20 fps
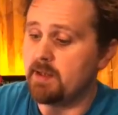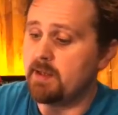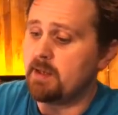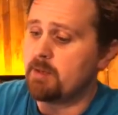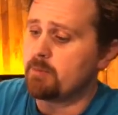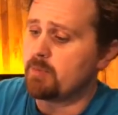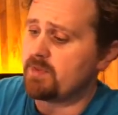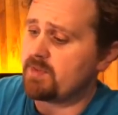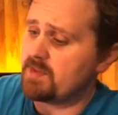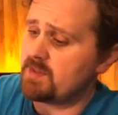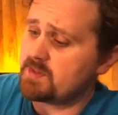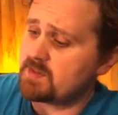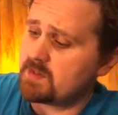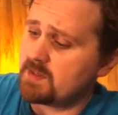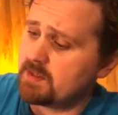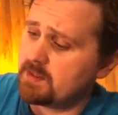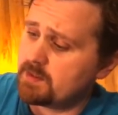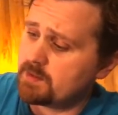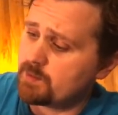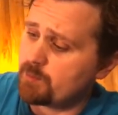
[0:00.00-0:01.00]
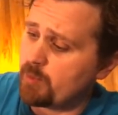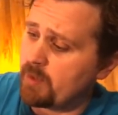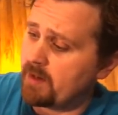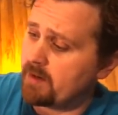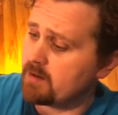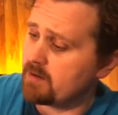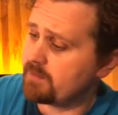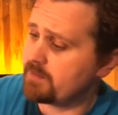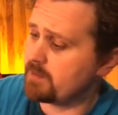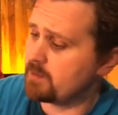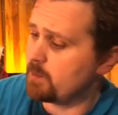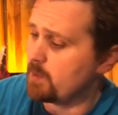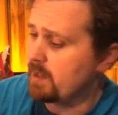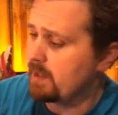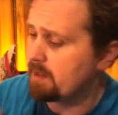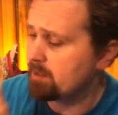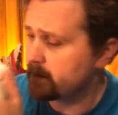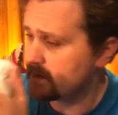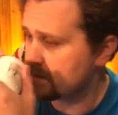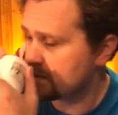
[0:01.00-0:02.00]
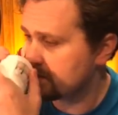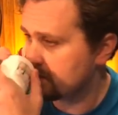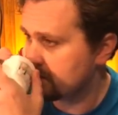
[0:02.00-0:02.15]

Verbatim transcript: but this is paraffin wax.